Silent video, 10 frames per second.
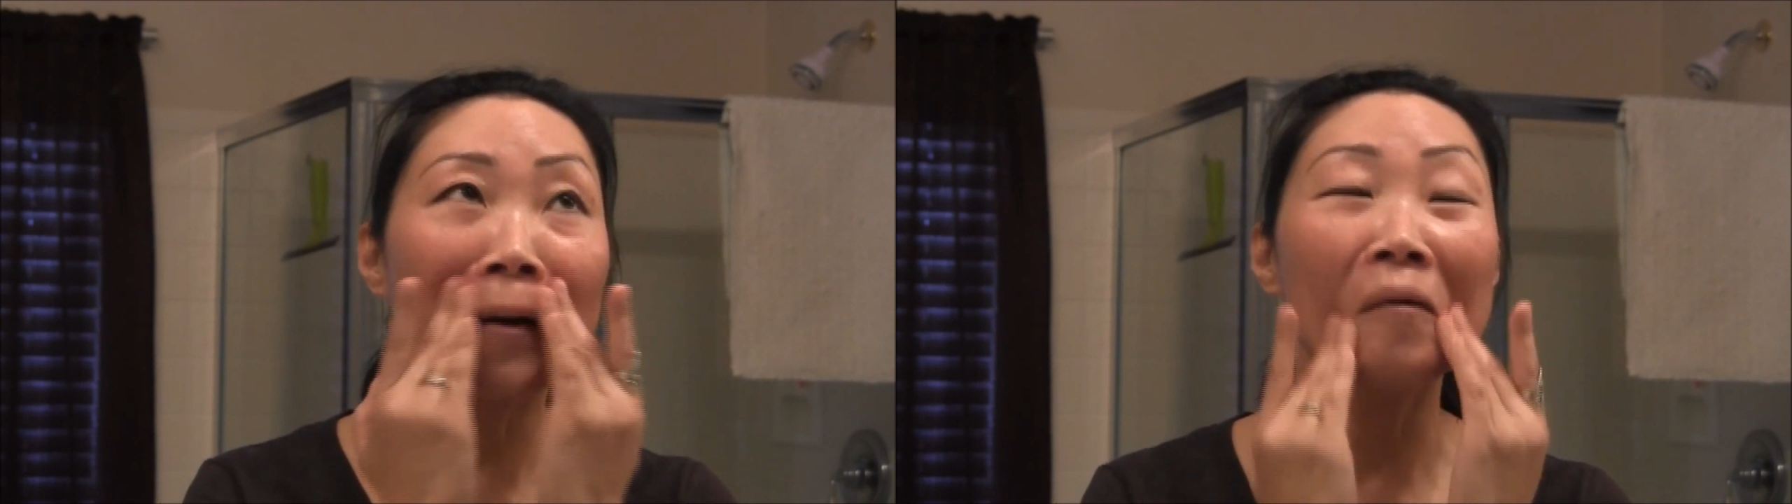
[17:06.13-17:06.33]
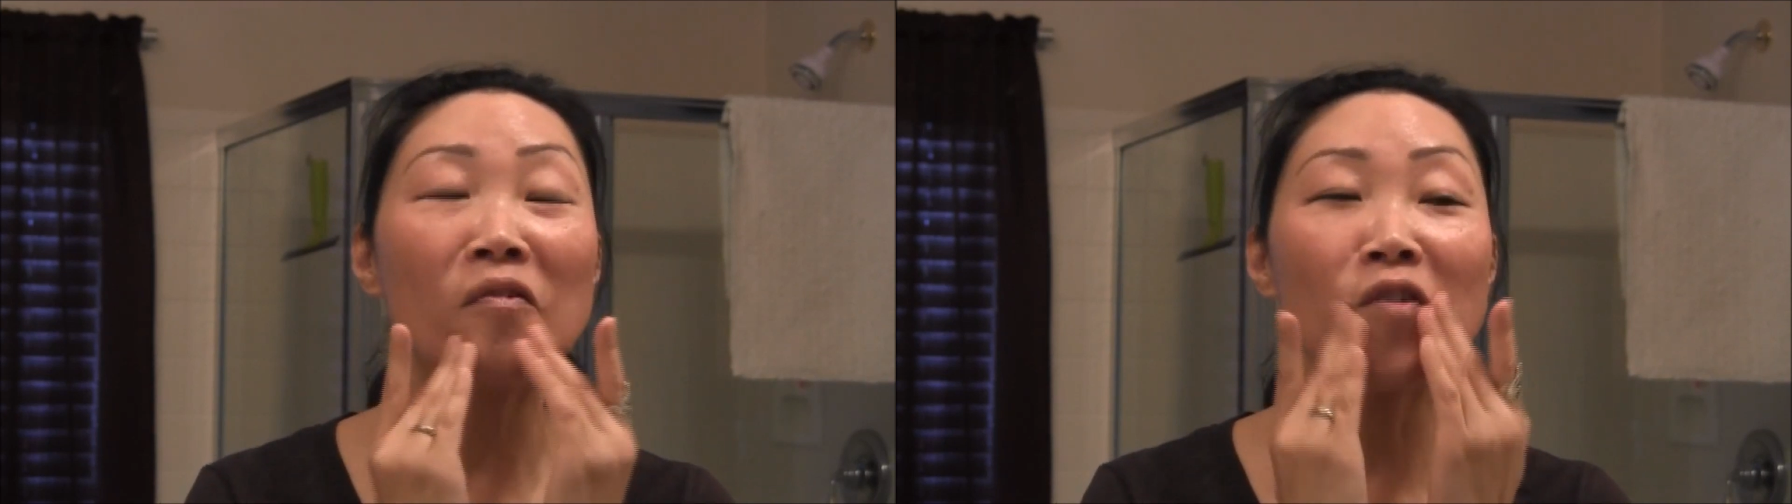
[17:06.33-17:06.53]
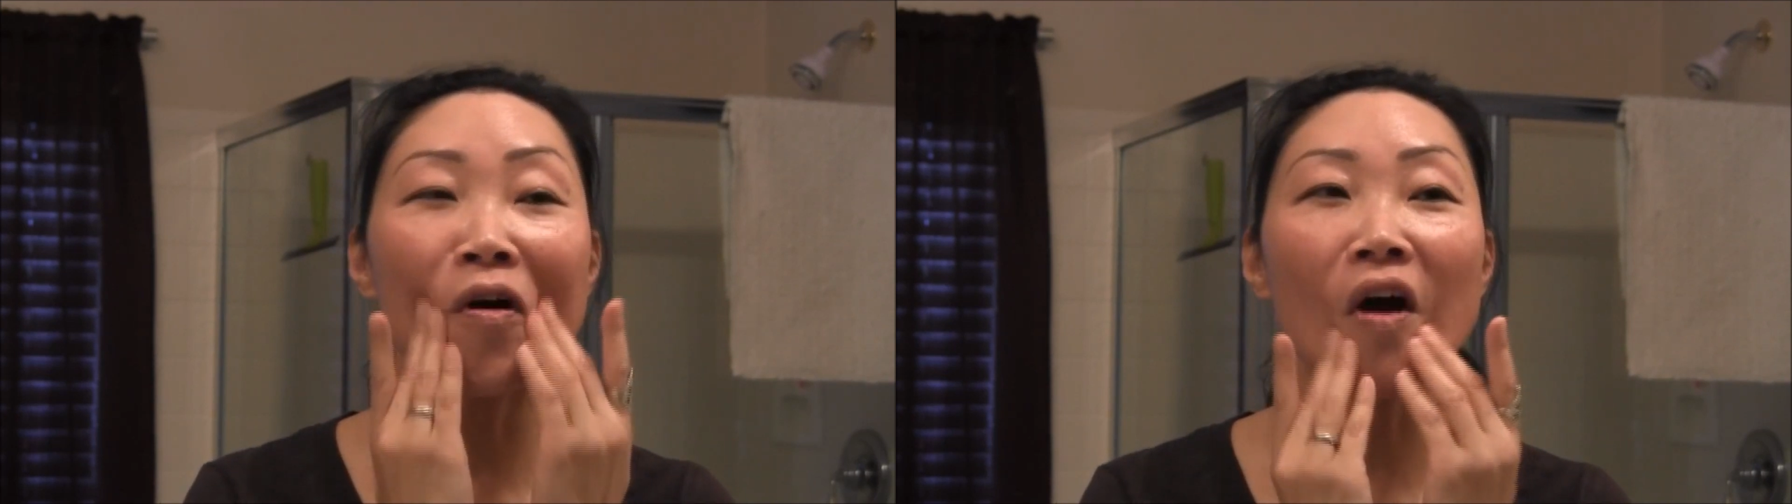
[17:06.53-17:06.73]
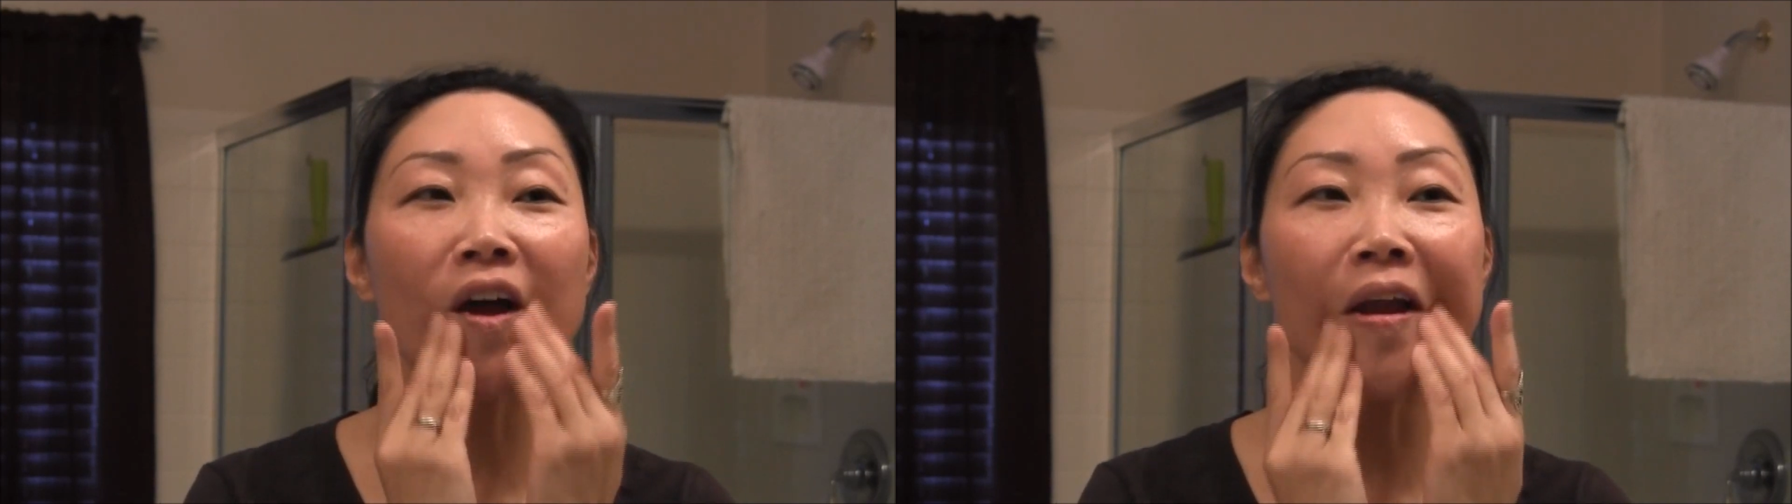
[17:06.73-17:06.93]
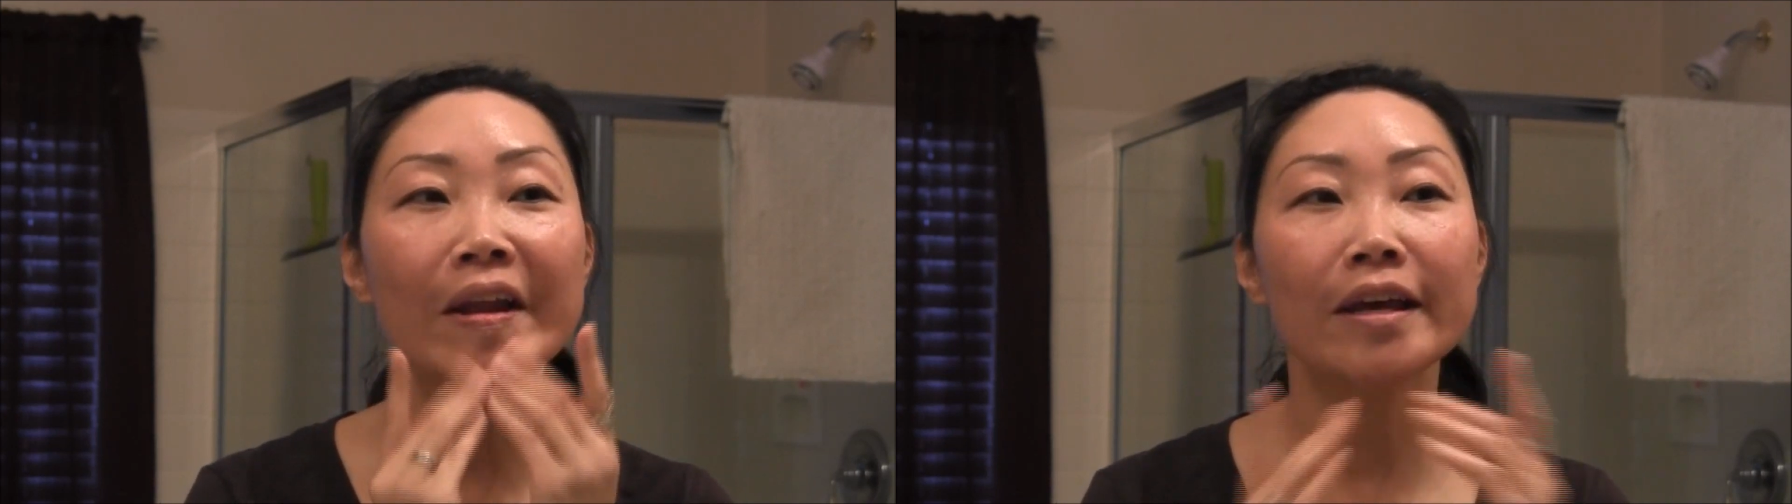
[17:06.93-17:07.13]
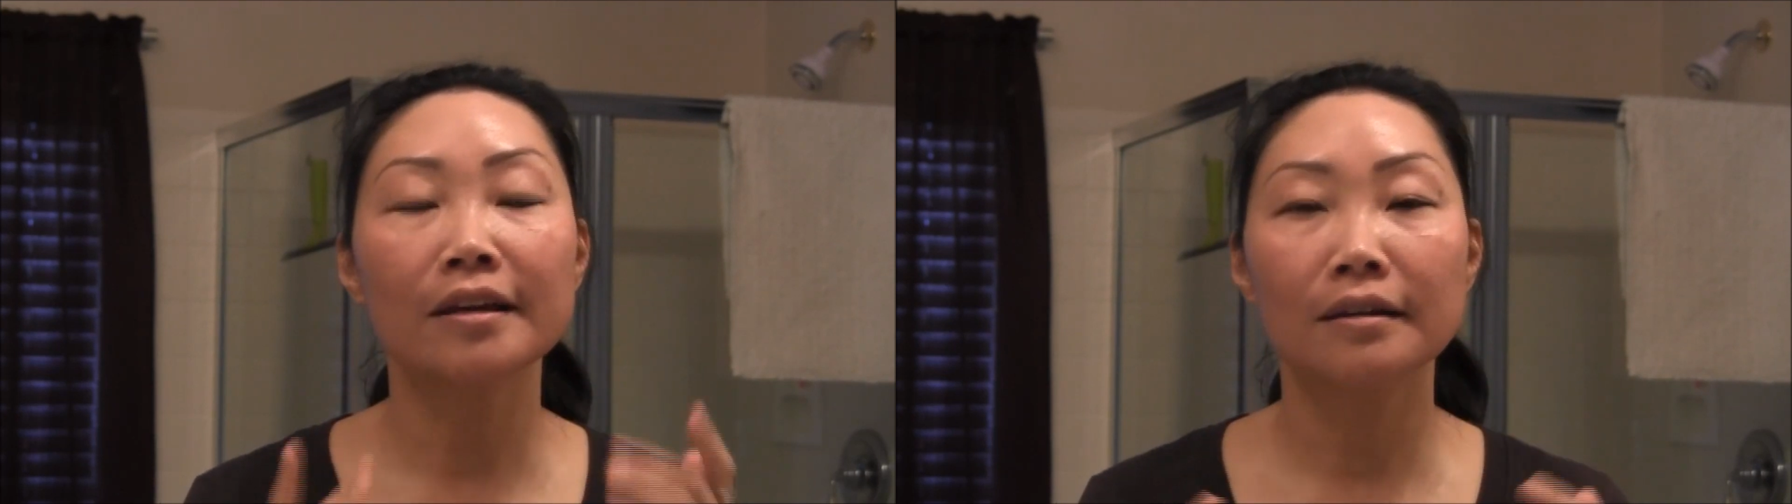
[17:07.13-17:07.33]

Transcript: avoid